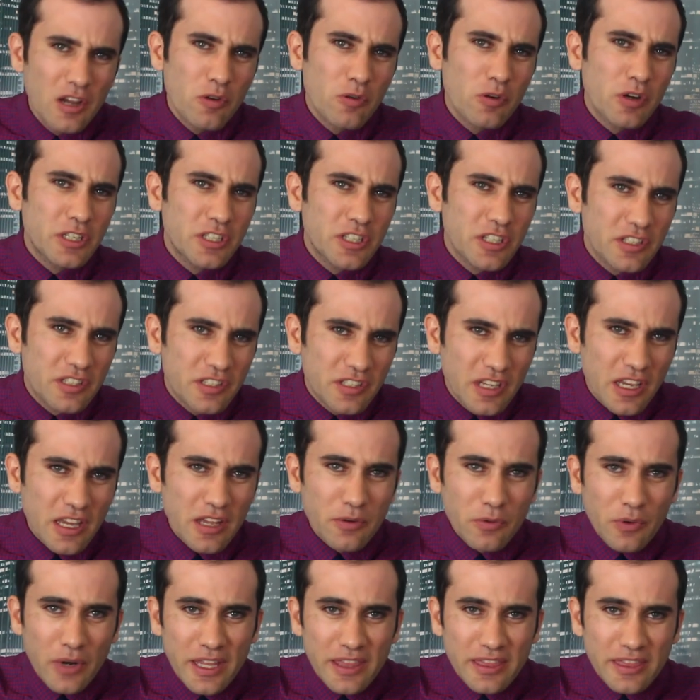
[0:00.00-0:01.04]
What you
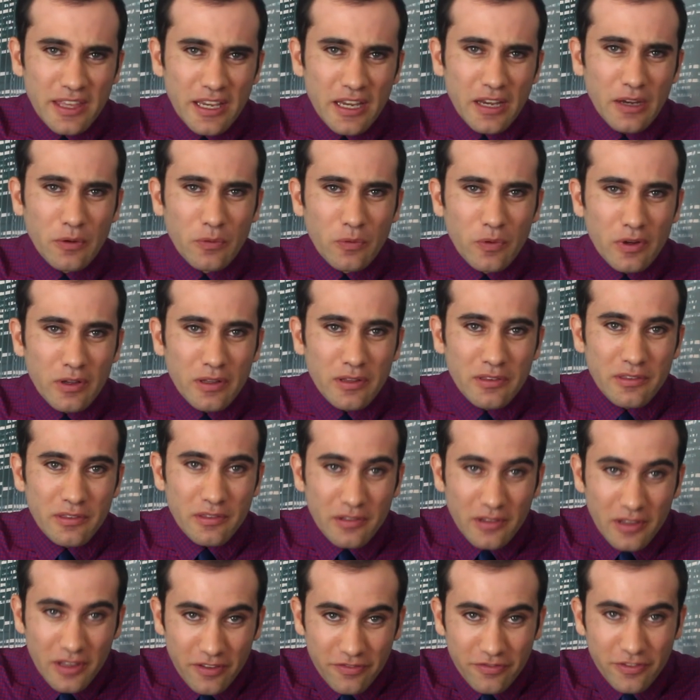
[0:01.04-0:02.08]
said right there
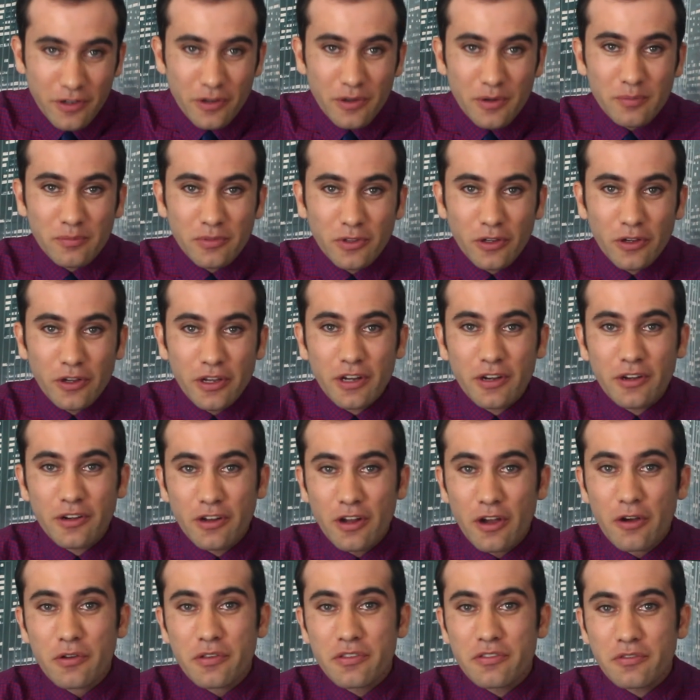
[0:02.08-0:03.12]
was, if your employer
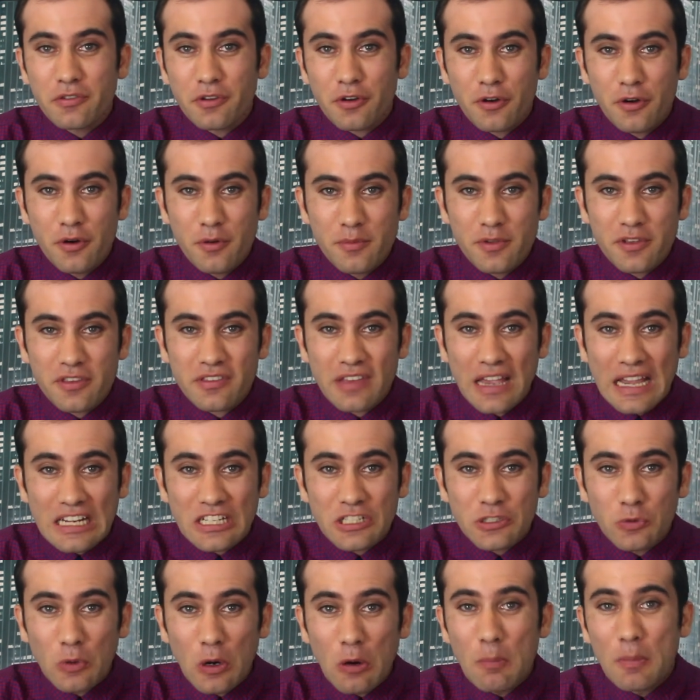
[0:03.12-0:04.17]
knows you're a
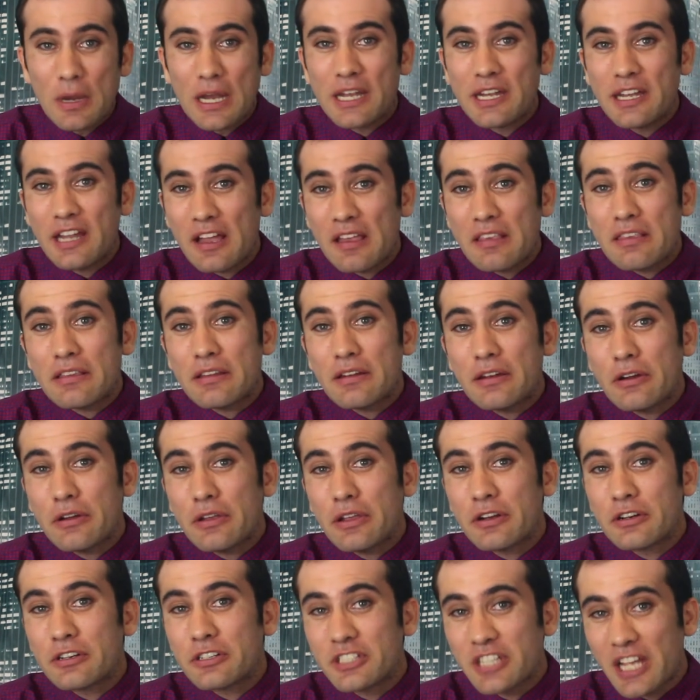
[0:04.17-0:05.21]
homosexual but doesn't know
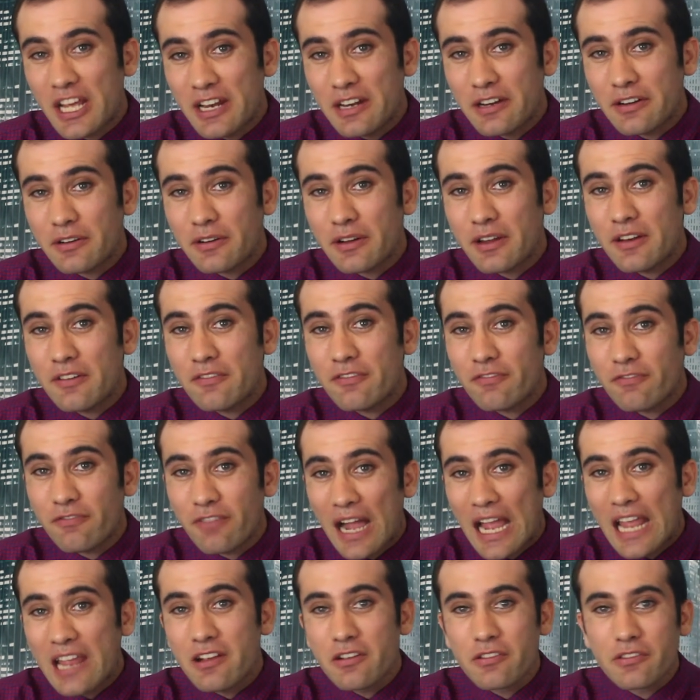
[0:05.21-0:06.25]
your gender and
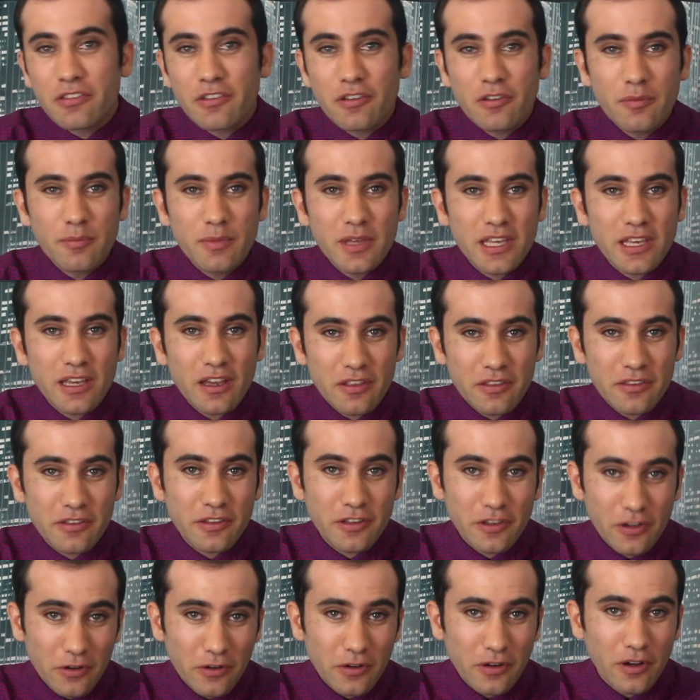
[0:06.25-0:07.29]
fires you because
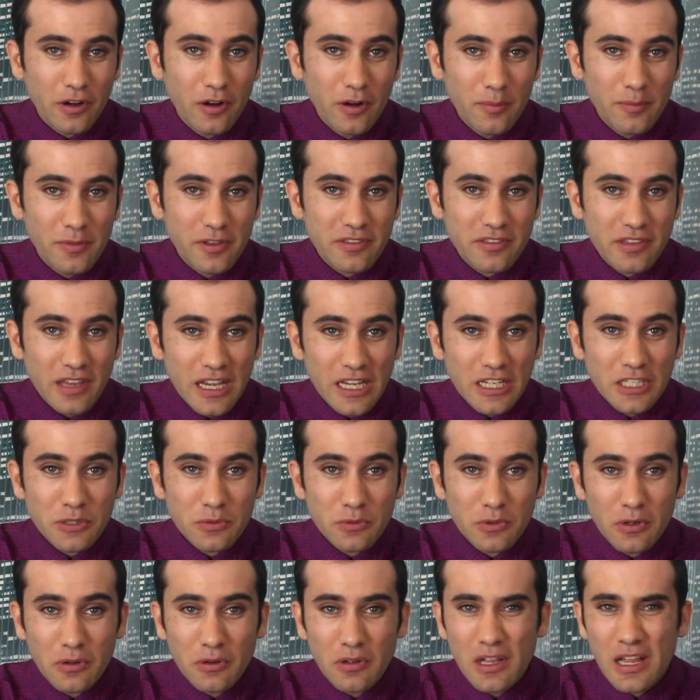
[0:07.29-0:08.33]
you're a
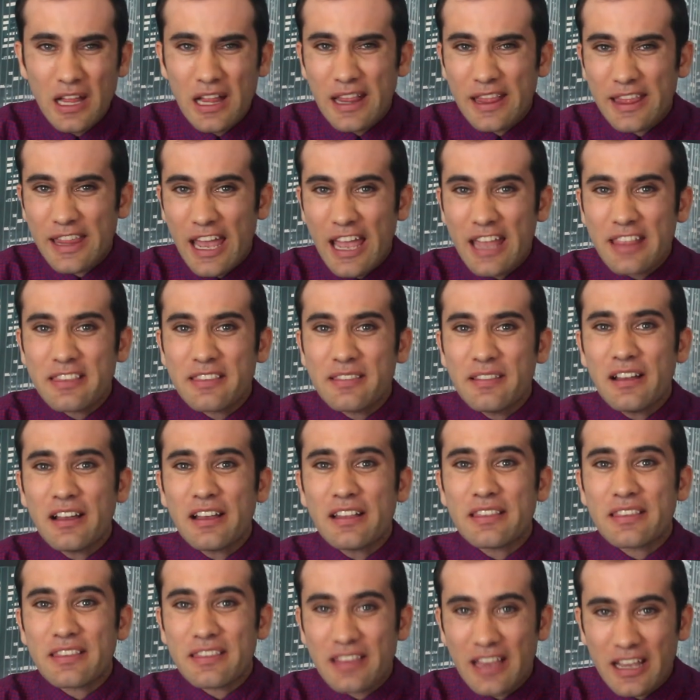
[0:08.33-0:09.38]
homosexual, that's
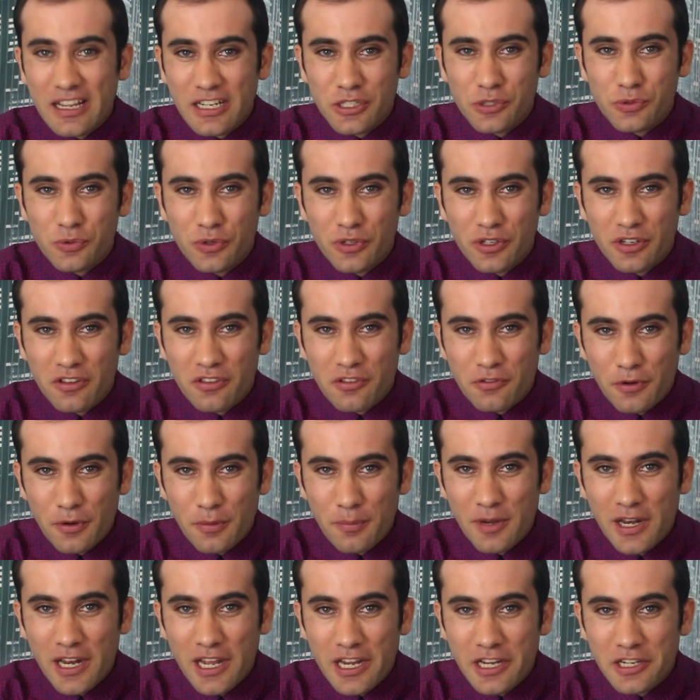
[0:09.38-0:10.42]
not sexual
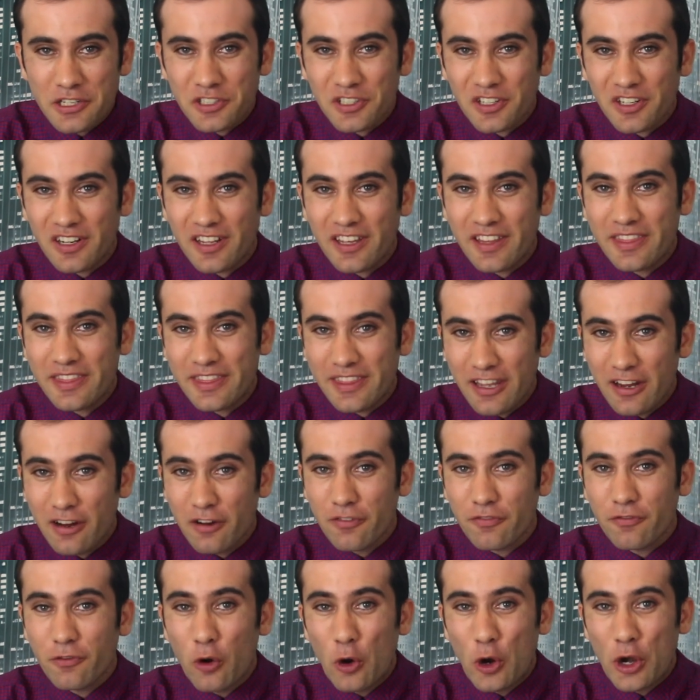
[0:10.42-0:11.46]
discrimination and
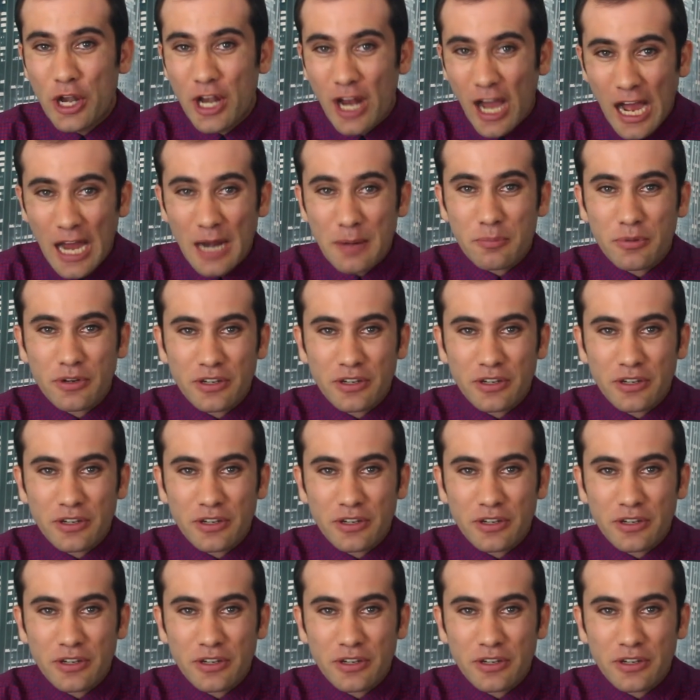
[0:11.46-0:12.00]
therefore not